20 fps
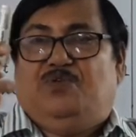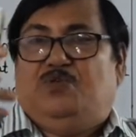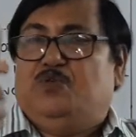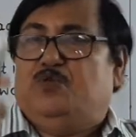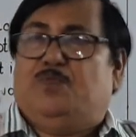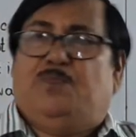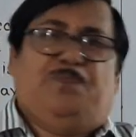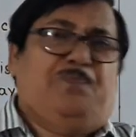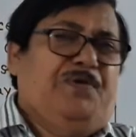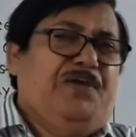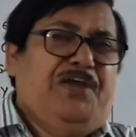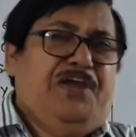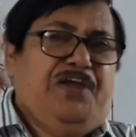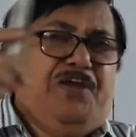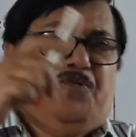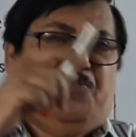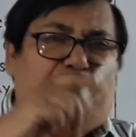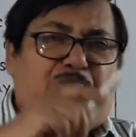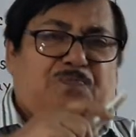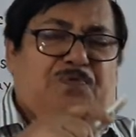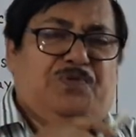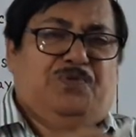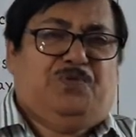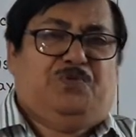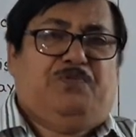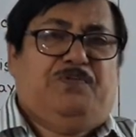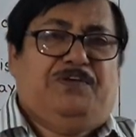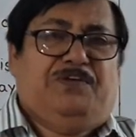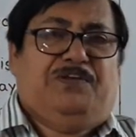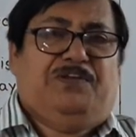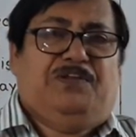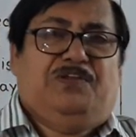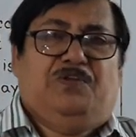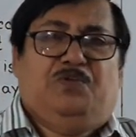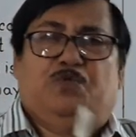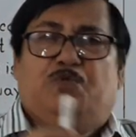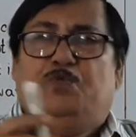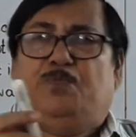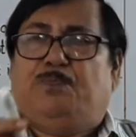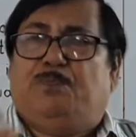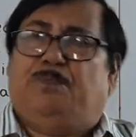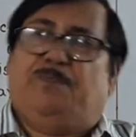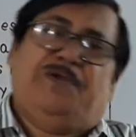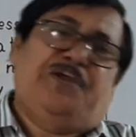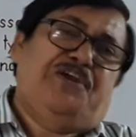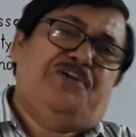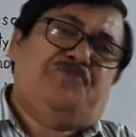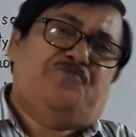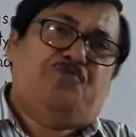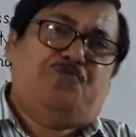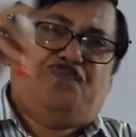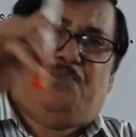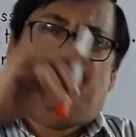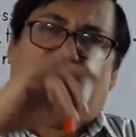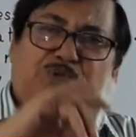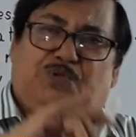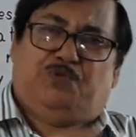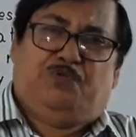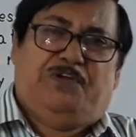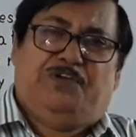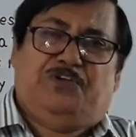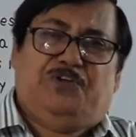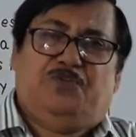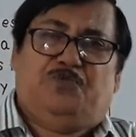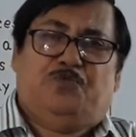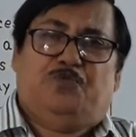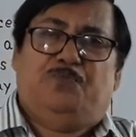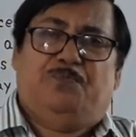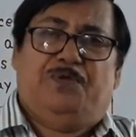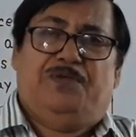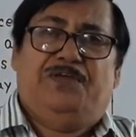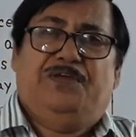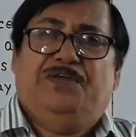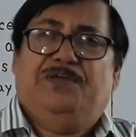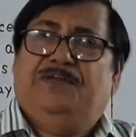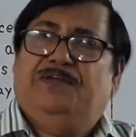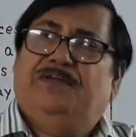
You pay rupees 20, you paid rupees 20 to me,